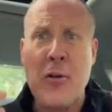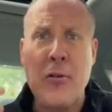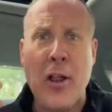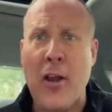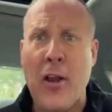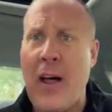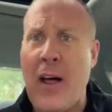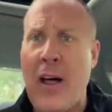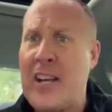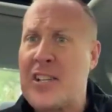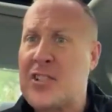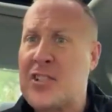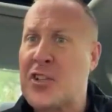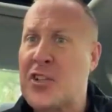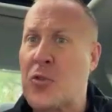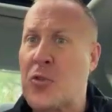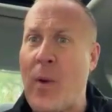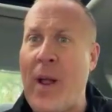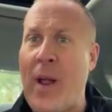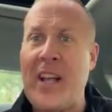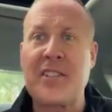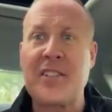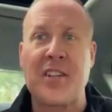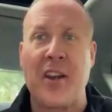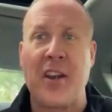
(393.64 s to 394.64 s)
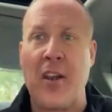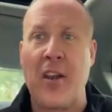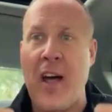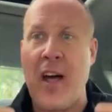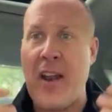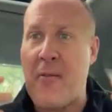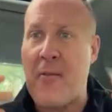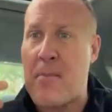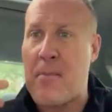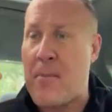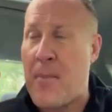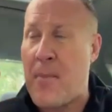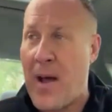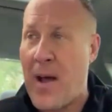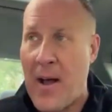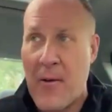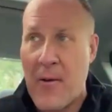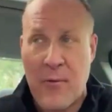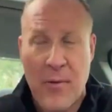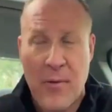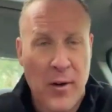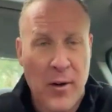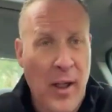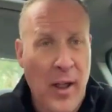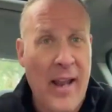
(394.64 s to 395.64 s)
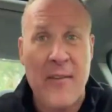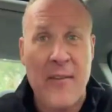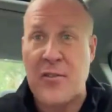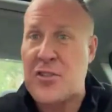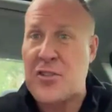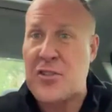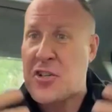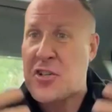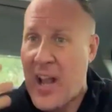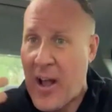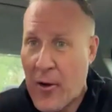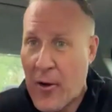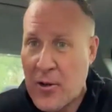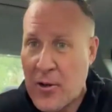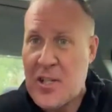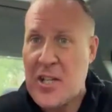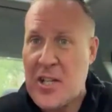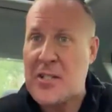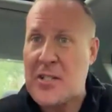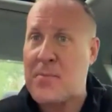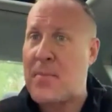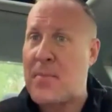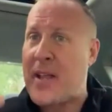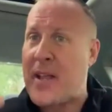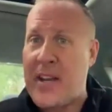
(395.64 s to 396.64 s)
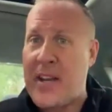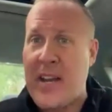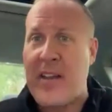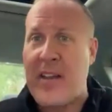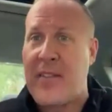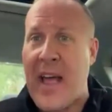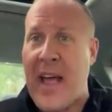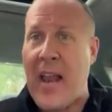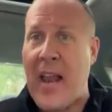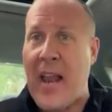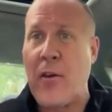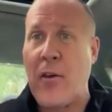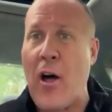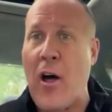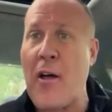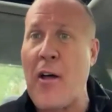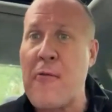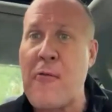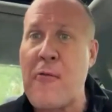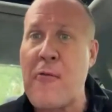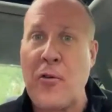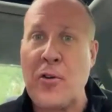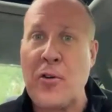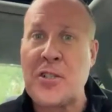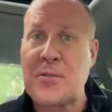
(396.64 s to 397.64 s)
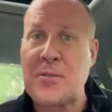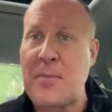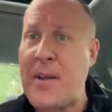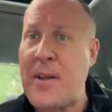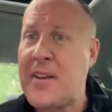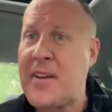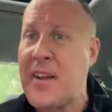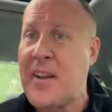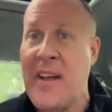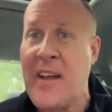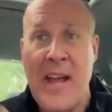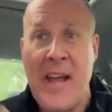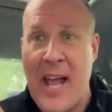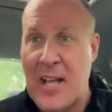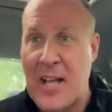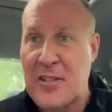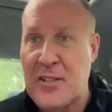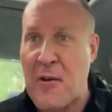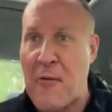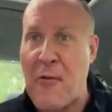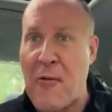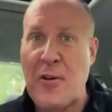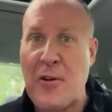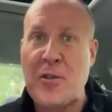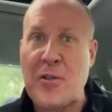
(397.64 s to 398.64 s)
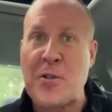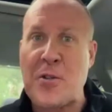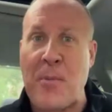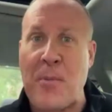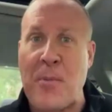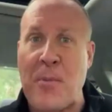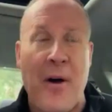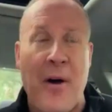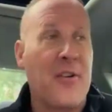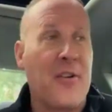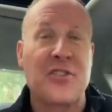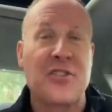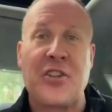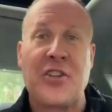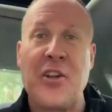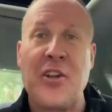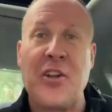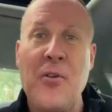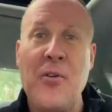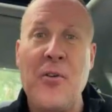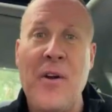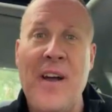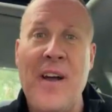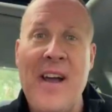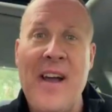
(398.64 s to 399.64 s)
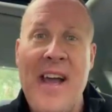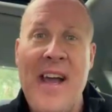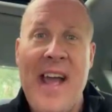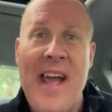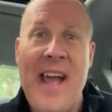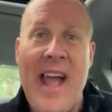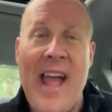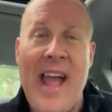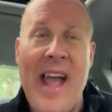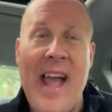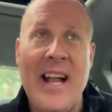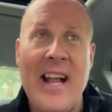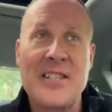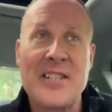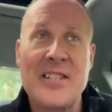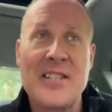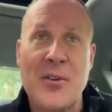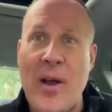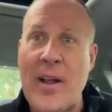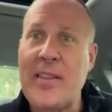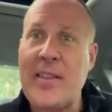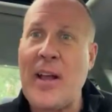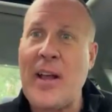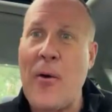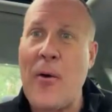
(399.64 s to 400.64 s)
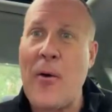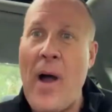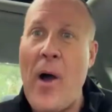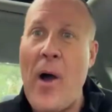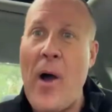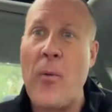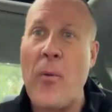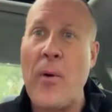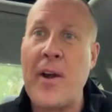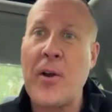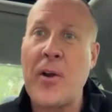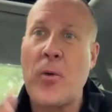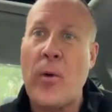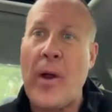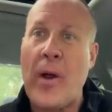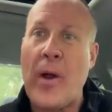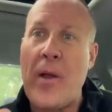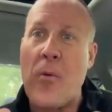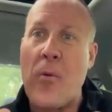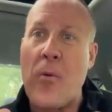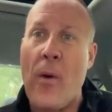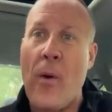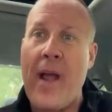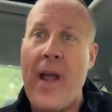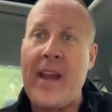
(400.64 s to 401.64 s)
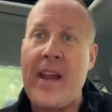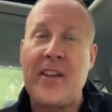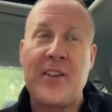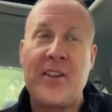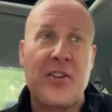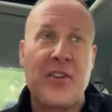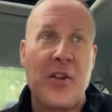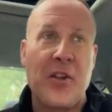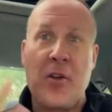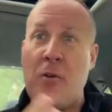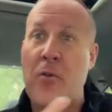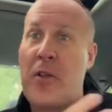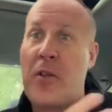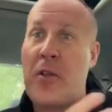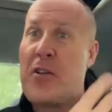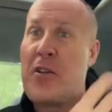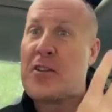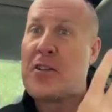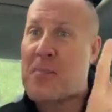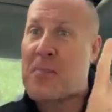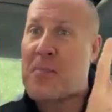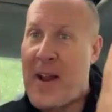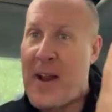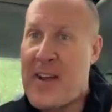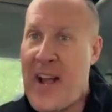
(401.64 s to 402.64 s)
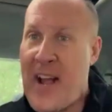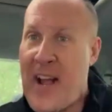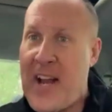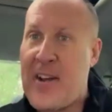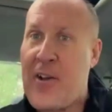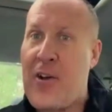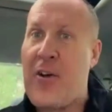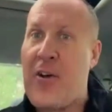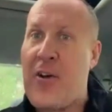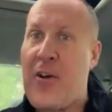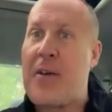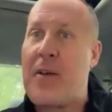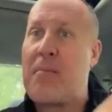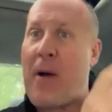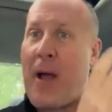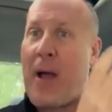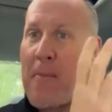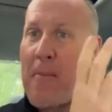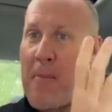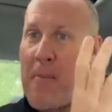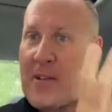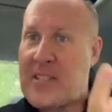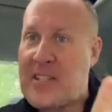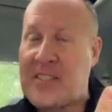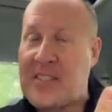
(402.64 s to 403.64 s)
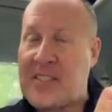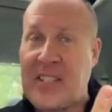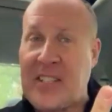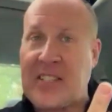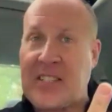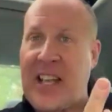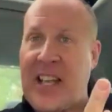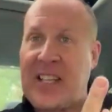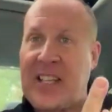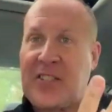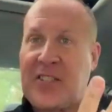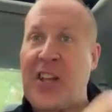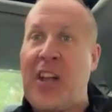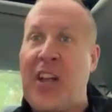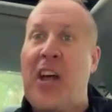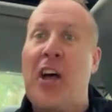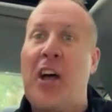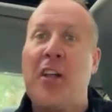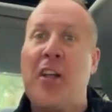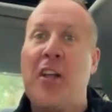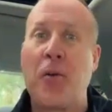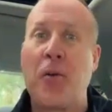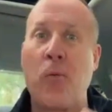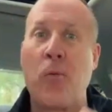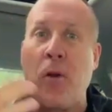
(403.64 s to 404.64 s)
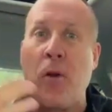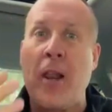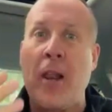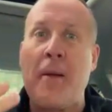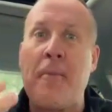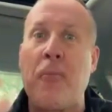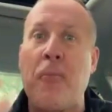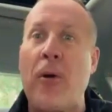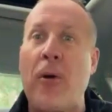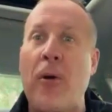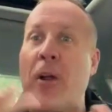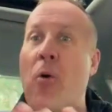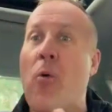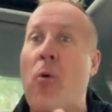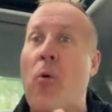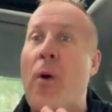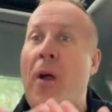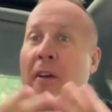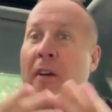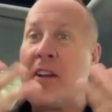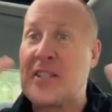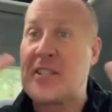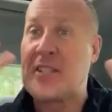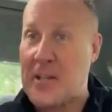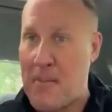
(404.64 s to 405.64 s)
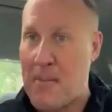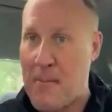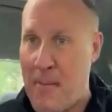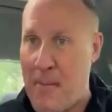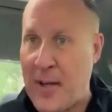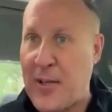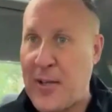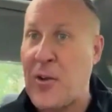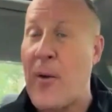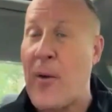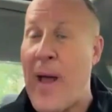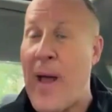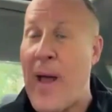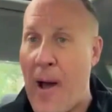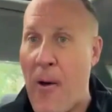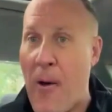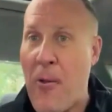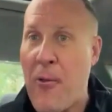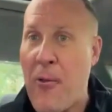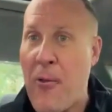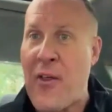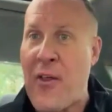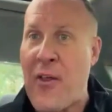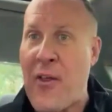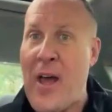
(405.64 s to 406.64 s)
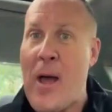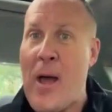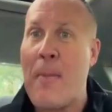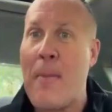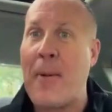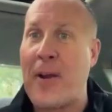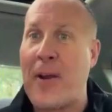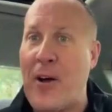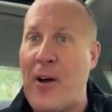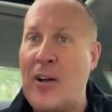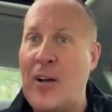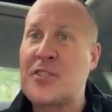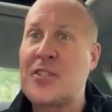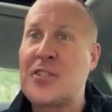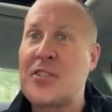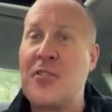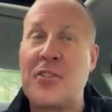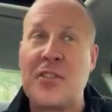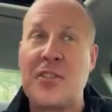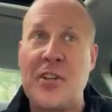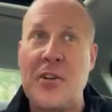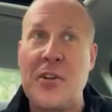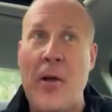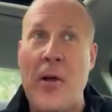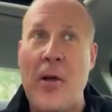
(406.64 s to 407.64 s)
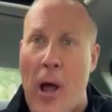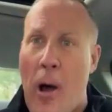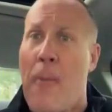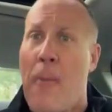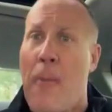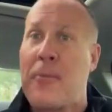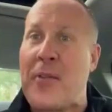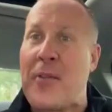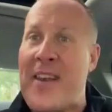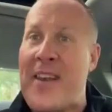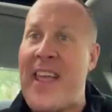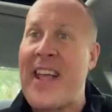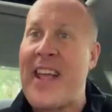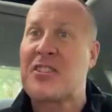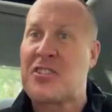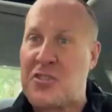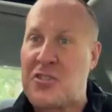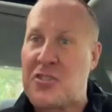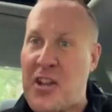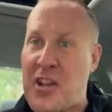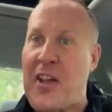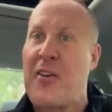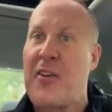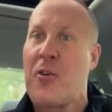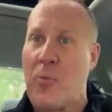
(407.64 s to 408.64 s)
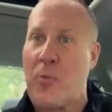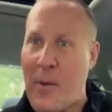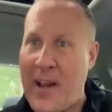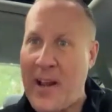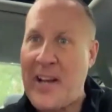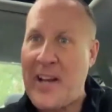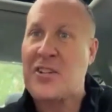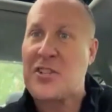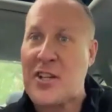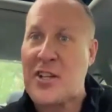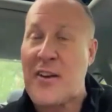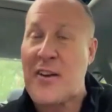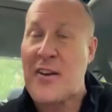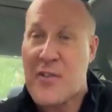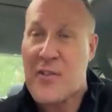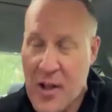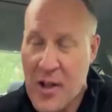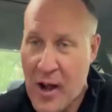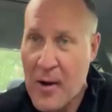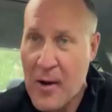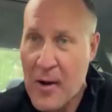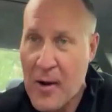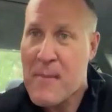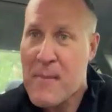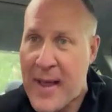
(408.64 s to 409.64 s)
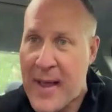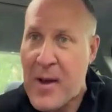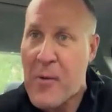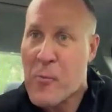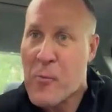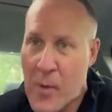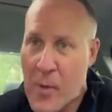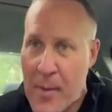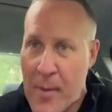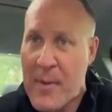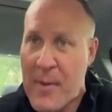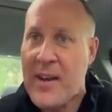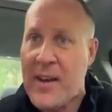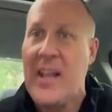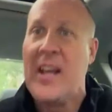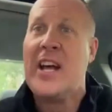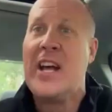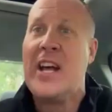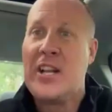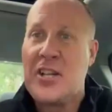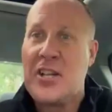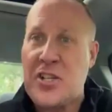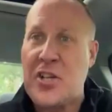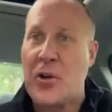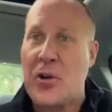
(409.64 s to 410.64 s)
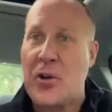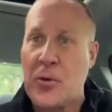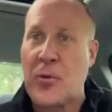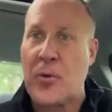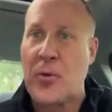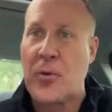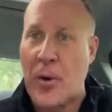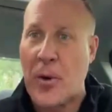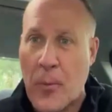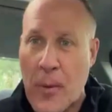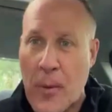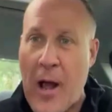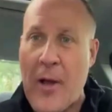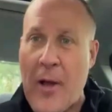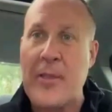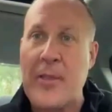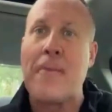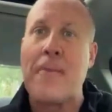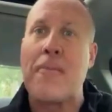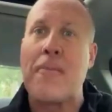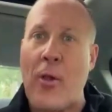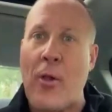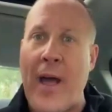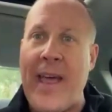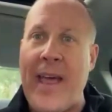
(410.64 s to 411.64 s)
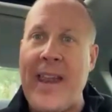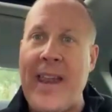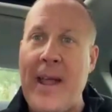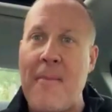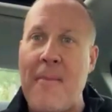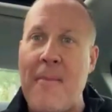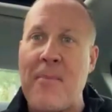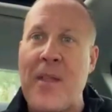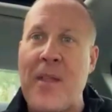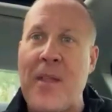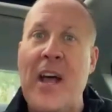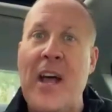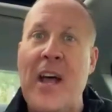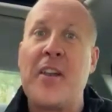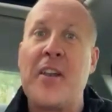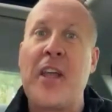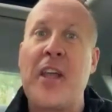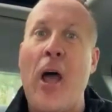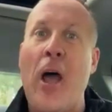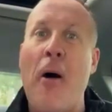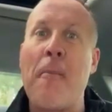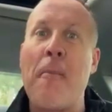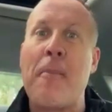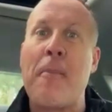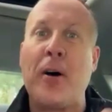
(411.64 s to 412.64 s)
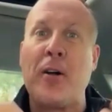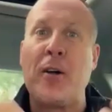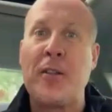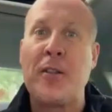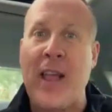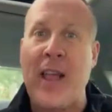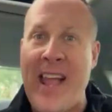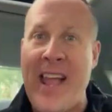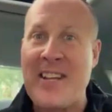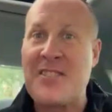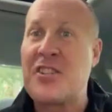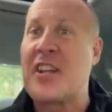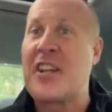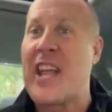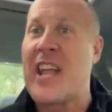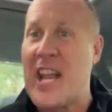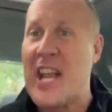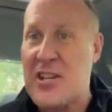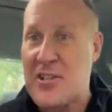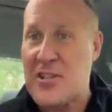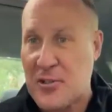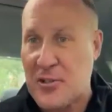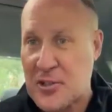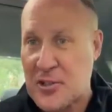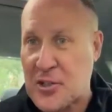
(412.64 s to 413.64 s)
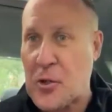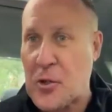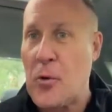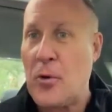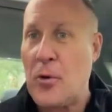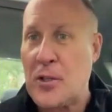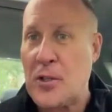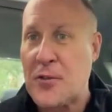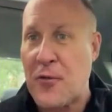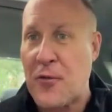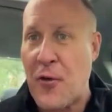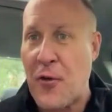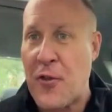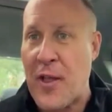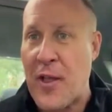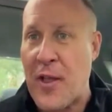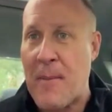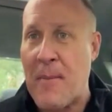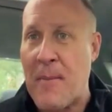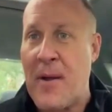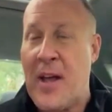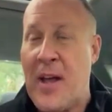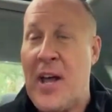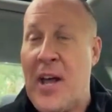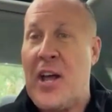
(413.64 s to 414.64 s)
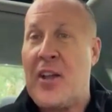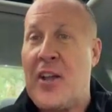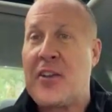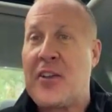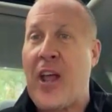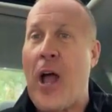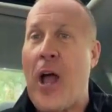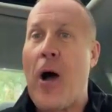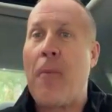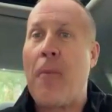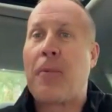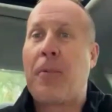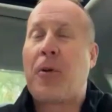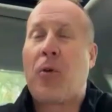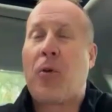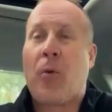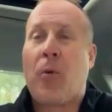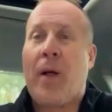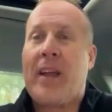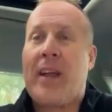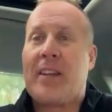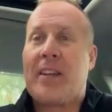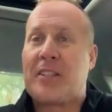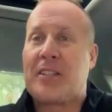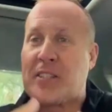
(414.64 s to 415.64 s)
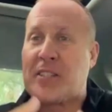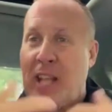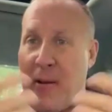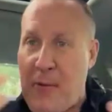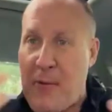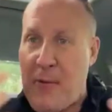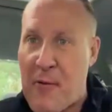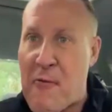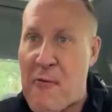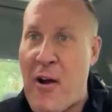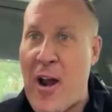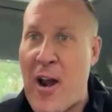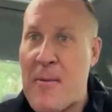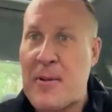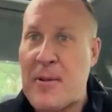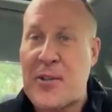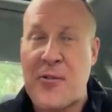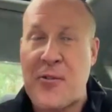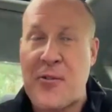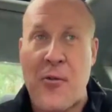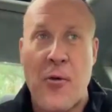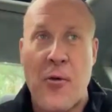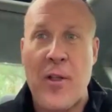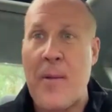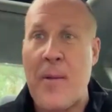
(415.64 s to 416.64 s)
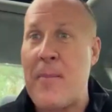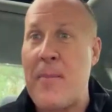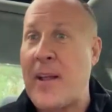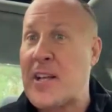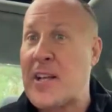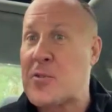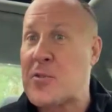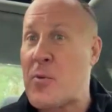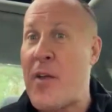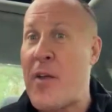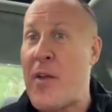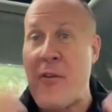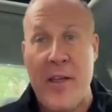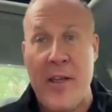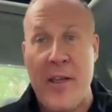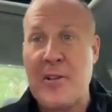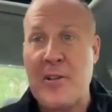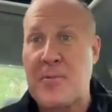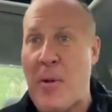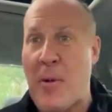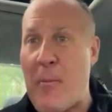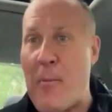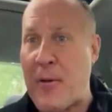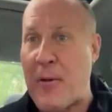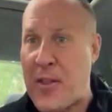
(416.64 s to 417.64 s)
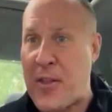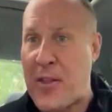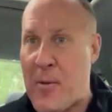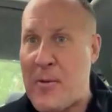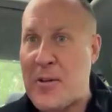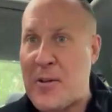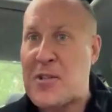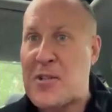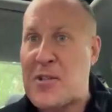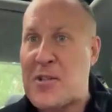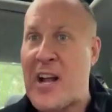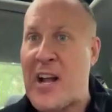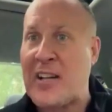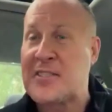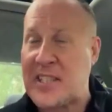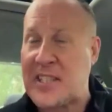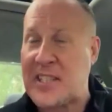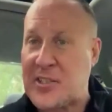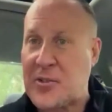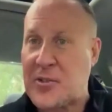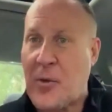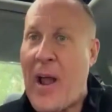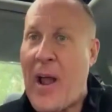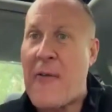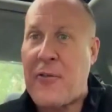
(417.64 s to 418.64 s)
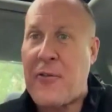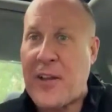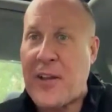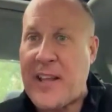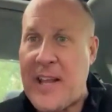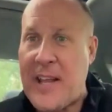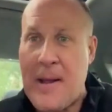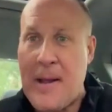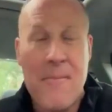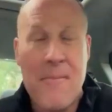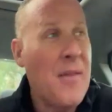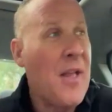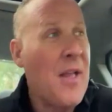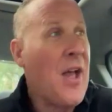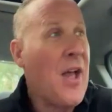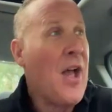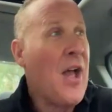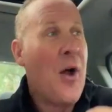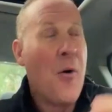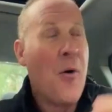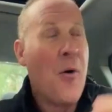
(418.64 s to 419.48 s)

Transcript: felt a lot of stress and a lot of, uh, a lot of challenges being in that law enforcement as our first responders do. And so I thought, wow, what a great way to use my knighthood, my business success, to really bring awareness to mental health, but also to help the next generation of young men and women, children around the planet, to help build educational schools for them, to help create safe environments for them, because we have a huge problem with human child sex trafficking.